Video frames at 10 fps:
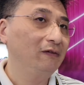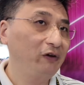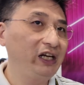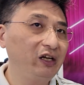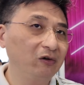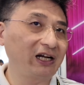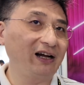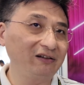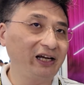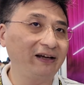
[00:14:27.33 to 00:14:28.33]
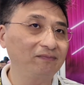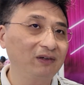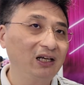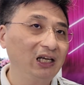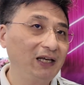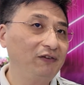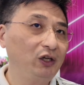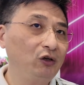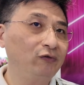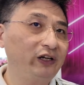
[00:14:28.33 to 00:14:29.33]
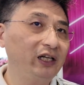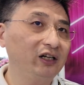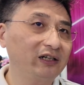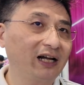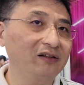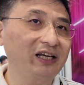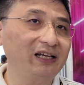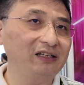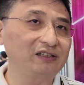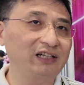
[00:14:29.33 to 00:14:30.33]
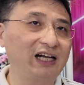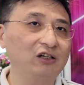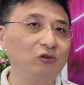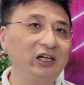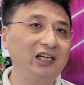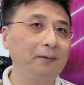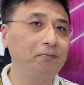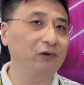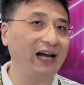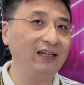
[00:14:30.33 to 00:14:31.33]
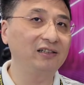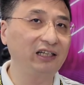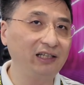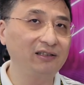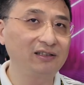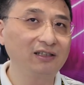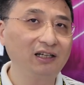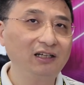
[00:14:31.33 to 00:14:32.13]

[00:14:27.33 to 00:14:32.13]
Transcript: video content. If your video content is not really brightness,